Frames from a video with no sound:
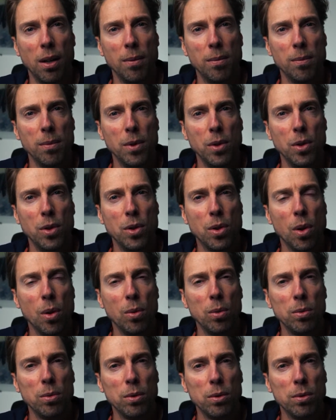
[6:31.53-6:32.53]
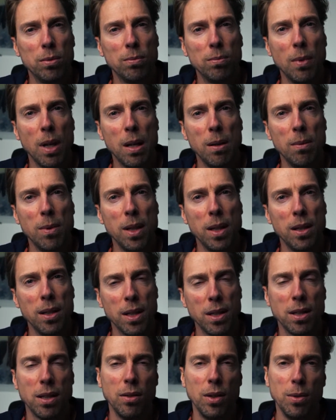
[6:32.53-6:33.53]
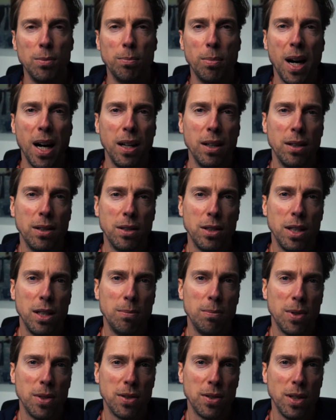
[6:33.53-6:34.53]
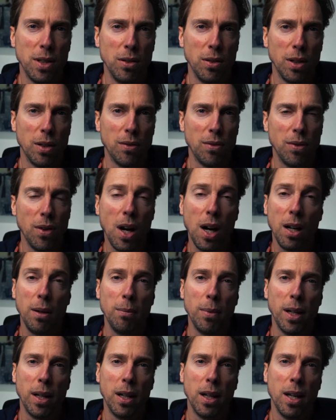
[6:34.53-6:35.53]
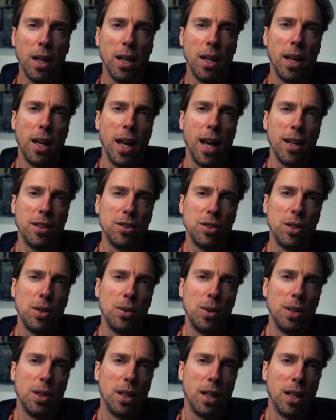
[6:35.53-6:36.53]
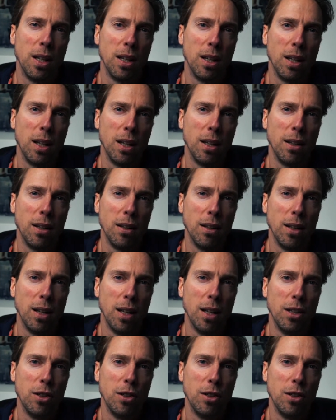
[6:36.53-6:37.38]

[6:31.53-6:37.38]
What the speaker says: you don't maybe necessarily buy the cheapest thing you can find, but actually go and